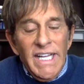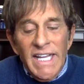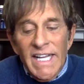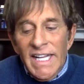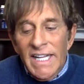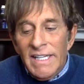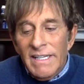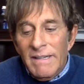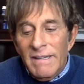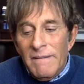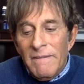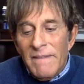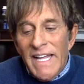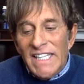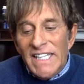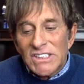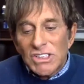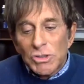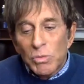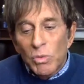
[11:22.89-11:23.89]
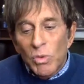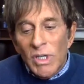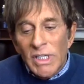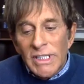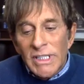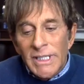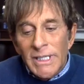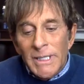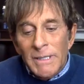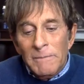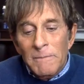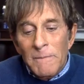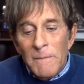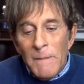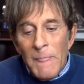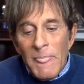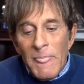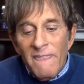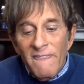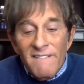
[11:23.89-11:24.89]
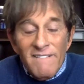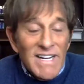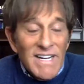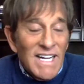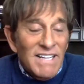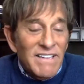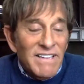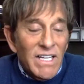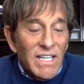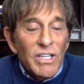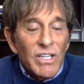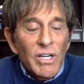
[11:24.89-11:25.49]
And that's what I think,